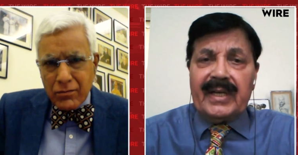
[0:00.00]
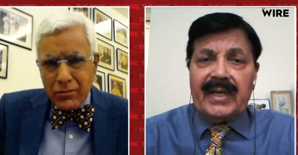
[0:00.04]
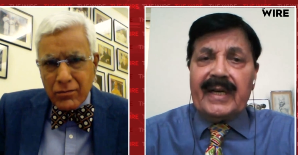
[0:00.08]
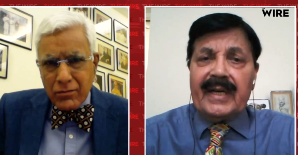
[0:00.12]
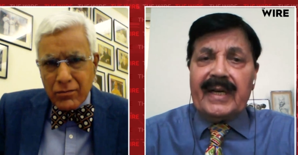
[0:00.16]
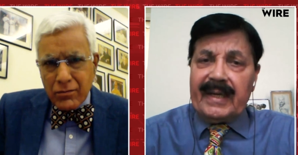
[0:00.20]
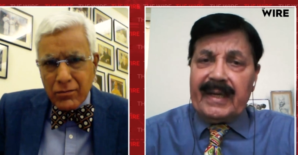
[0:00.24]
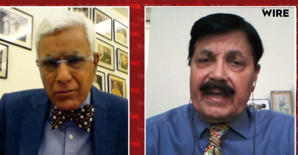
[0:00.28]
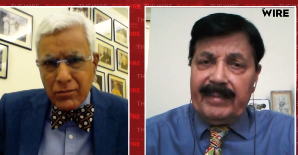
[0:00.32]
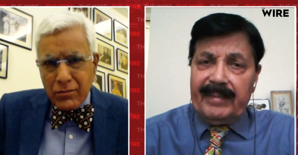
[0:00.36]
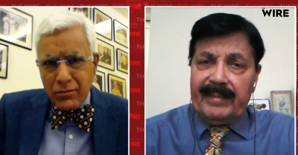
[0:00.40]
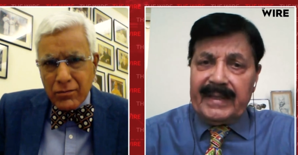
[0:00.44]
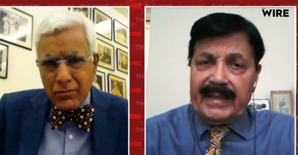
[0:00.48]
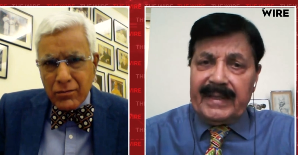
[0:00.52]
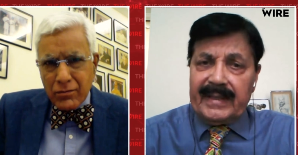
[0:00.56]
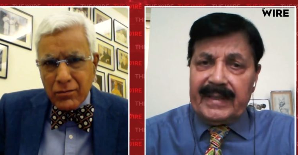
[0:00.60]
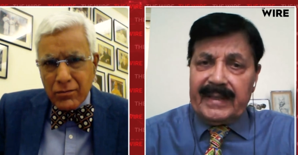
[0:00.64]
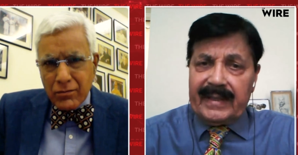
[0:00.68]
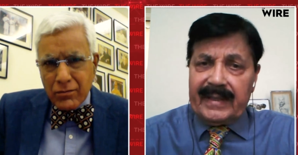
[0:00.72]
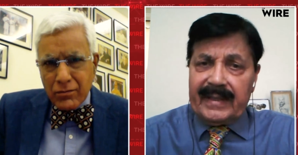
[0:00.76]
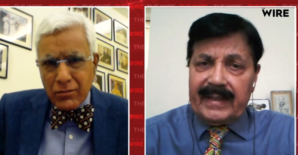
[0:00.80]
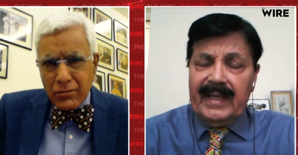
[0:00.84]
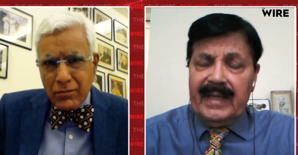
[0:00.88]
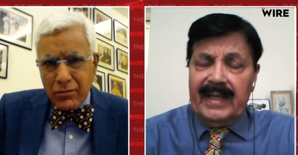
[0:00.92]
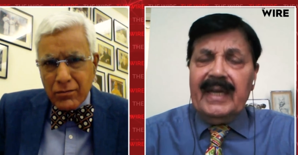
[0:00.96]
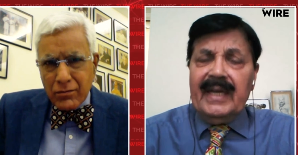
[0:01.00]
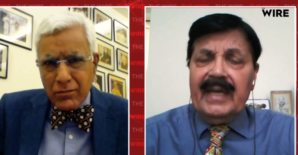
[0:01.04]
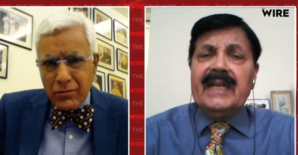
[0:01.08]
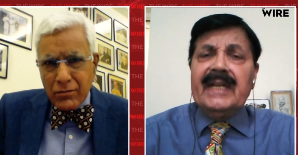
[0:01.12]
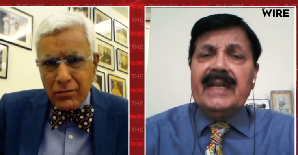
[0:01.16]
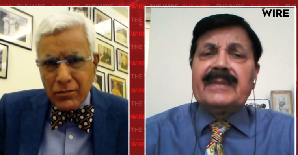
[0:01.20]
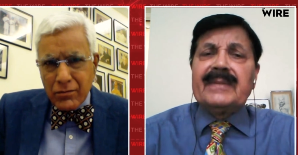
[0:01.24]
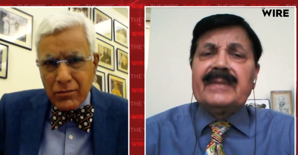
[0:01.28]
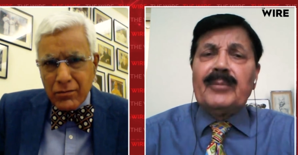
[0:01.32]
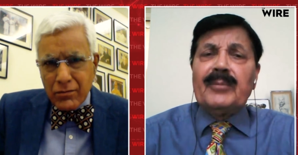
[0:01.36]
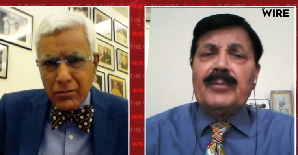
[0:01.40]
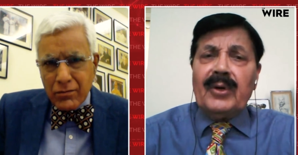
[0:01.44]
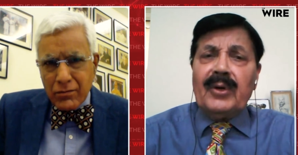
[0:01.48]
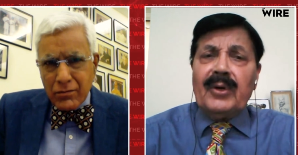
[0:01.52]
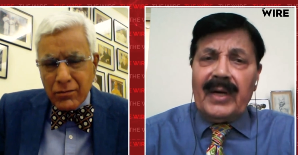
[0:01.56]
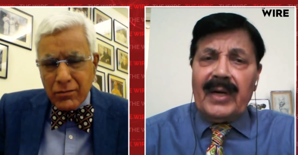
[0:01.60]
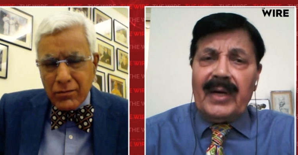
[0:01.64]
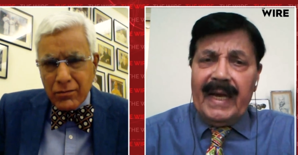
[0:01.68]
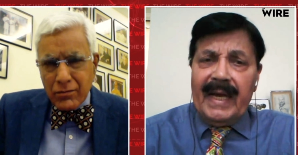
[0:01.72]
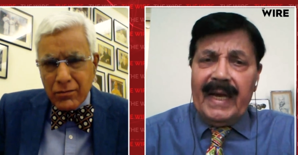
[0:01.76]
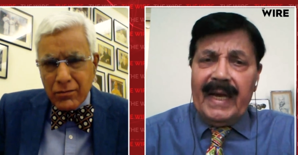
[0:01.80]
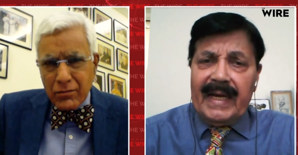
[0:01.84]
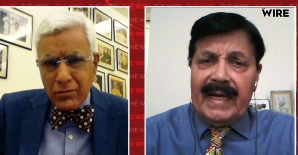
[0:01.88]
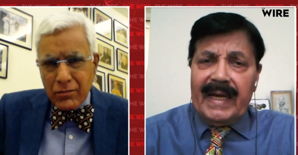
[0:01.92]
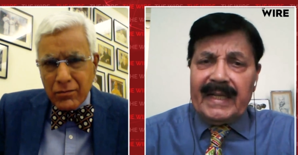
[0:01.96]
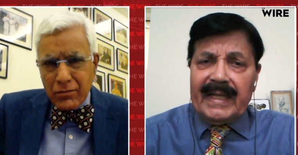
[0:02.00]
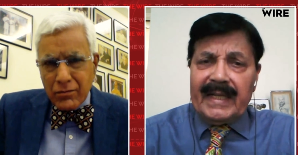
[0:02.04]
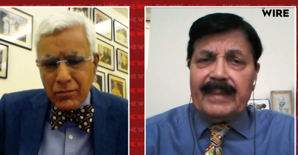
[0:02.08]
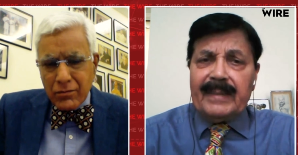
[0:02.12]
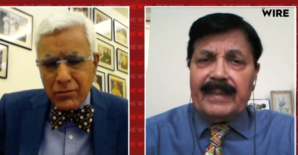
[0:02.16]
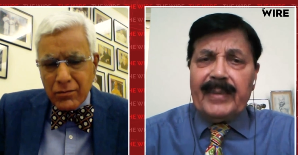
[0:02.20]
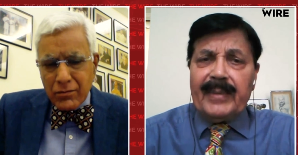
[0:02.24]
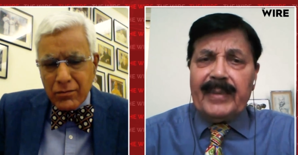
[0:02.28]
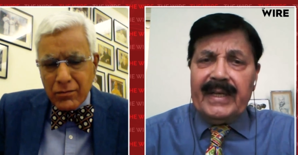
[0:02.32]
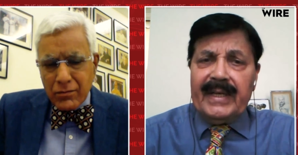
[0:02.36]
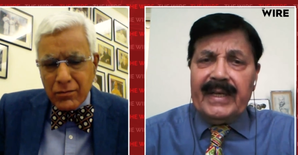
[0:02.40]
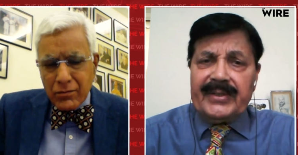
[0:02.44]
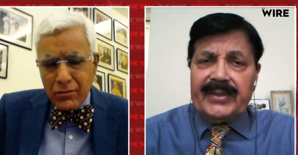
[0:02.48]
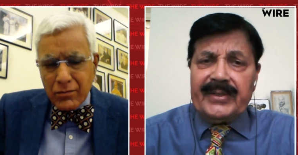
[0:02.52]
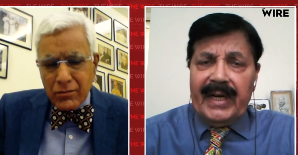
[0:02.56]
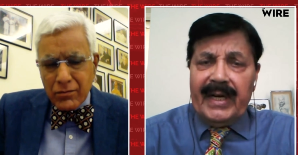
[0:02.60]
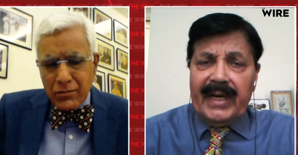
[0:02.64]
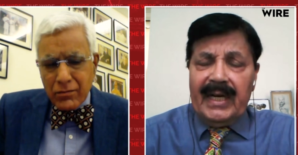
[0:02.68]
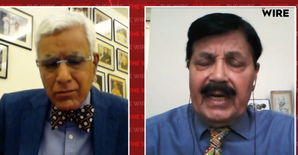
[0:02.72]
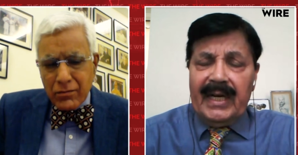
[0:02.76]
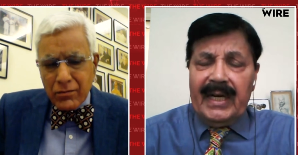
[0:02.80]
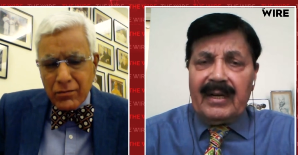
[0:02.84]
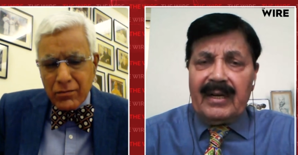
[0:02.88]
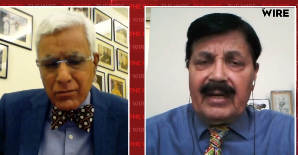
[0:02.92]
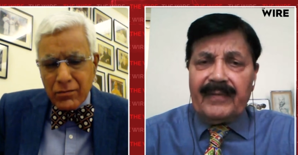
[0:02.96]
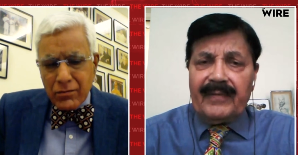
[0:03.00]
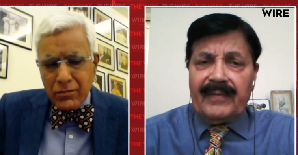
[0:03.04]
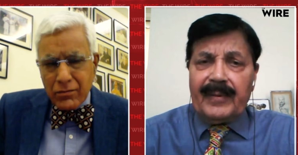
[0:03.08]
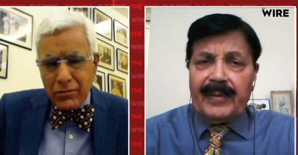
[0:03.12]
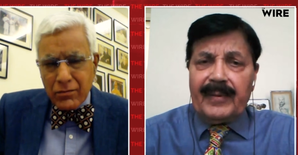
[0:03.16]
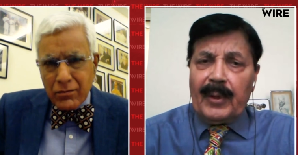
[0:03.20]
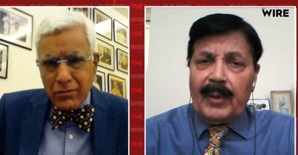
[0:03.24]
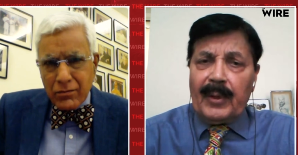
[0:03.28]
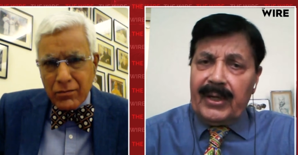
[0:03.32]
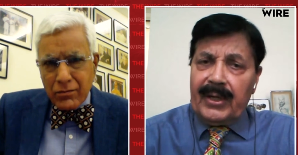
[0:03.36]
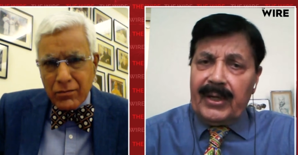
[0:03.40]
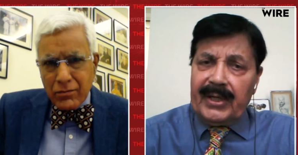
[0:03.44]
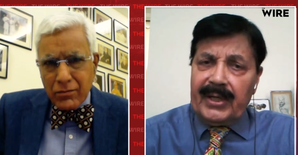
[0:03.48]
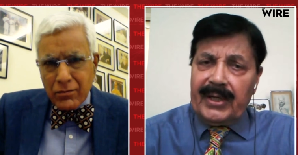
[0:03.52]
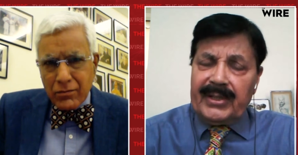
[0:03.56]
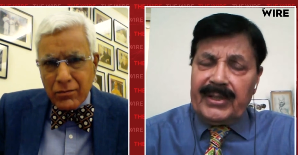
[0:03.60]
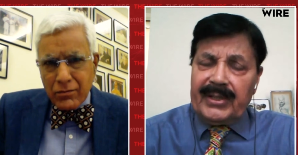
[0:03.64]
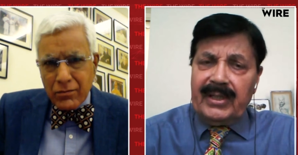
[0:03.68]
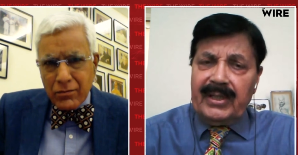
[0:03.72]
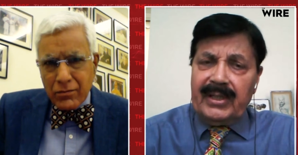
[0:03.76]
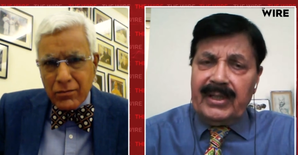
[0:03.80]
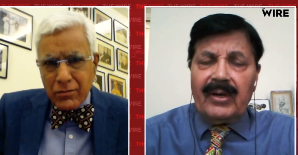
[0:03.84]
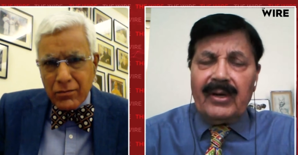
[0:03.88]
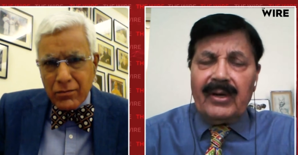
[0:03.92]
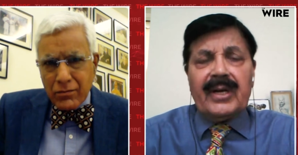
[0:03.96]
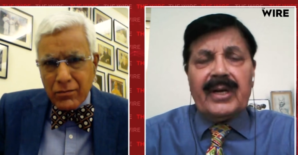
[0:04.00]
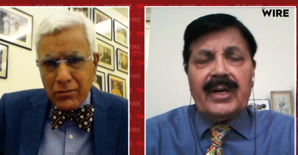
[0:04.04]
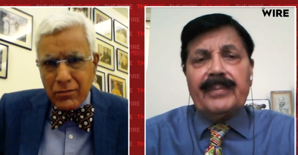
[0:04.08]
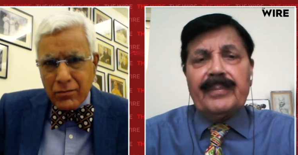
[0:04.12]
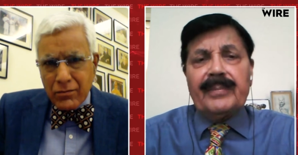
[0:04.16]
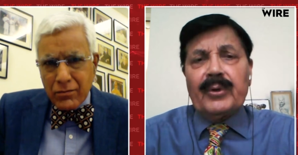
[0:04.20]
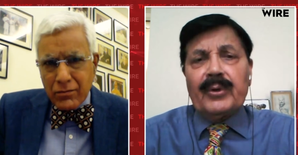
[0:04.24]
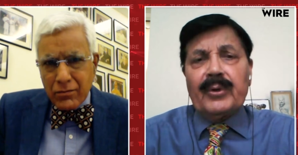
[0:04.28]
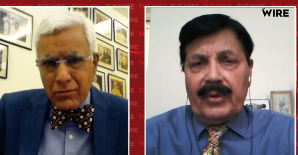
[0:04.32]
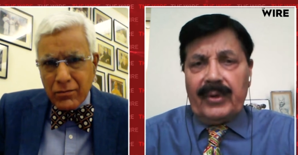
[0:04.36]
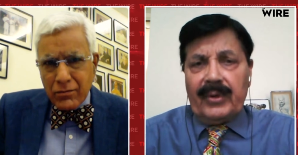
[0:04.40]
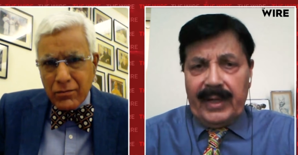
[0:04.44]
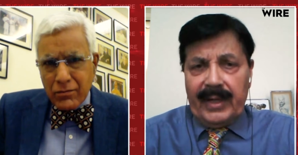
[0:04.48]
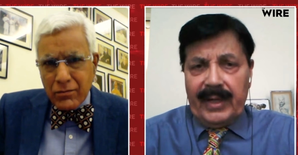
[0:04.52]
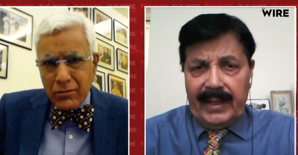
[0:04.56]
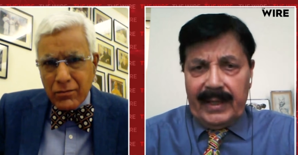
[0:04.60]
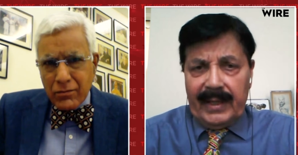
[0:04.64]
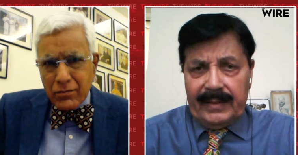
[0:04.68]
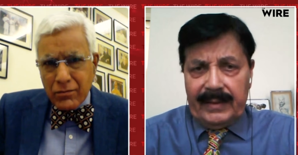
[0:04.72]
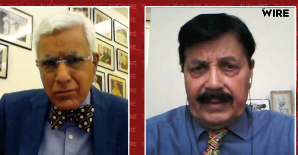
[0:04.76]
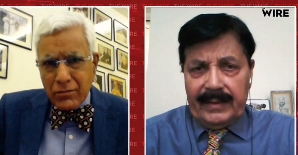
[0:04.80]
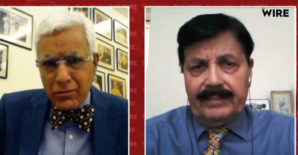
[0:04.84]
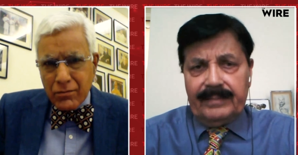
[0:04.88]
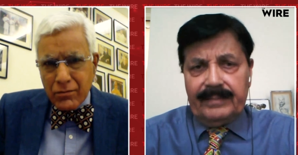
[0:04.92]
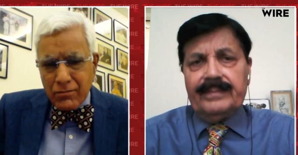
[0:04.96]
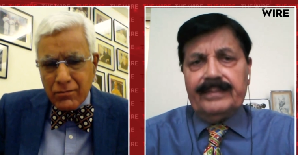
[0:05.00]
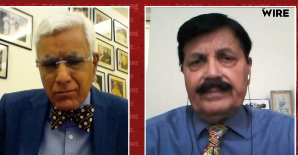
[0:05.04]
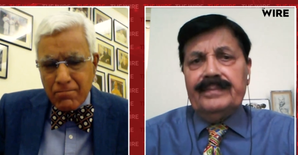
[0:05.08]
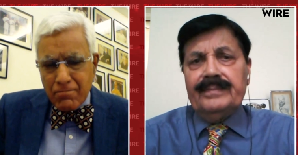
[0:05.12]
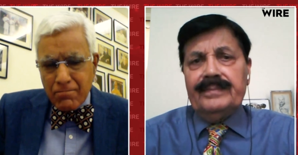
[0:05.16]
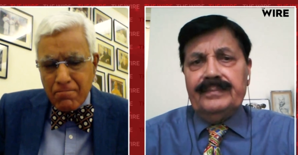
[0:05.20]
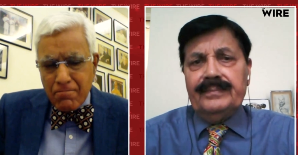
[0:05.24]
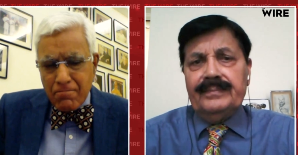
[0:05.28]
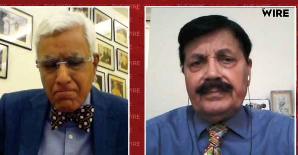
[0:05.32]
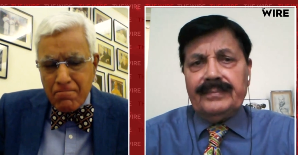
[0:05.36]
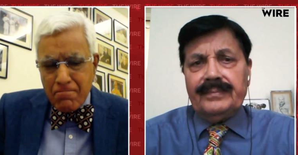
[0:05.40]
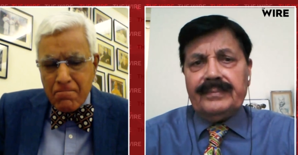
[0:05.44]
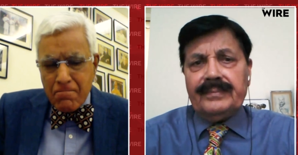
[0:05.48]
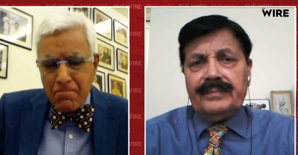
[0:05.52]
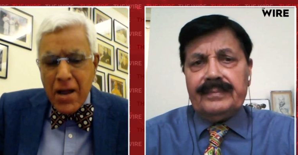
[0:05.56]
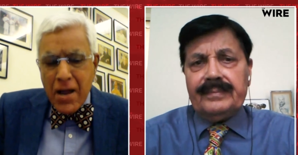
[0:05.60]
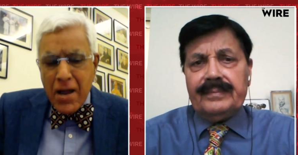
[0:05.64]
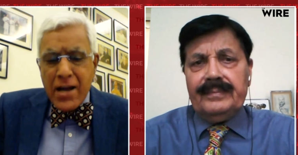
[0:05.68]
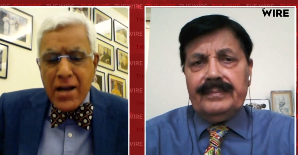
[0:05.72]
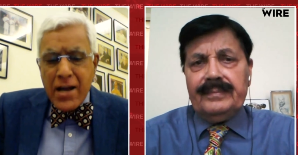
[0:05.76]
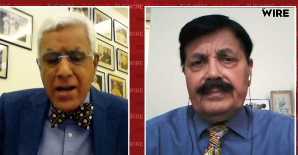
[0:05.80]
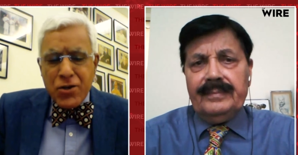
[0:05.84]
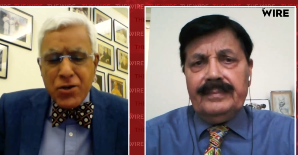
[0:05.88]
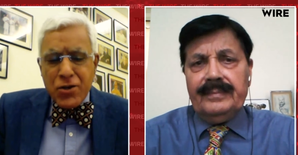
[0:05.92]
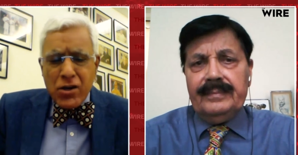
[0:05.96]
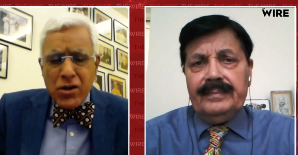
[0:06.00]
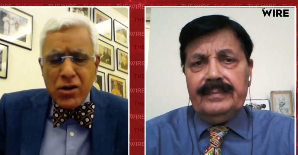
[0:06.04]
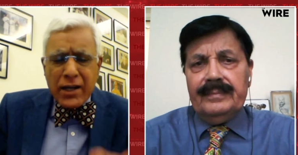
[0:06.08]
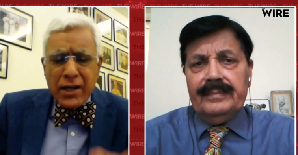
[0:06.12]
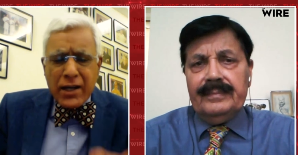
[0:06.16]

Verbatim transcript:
Speaker 1: General recommended it. It is more likely the brainchild of a politician or a bureaucrat. General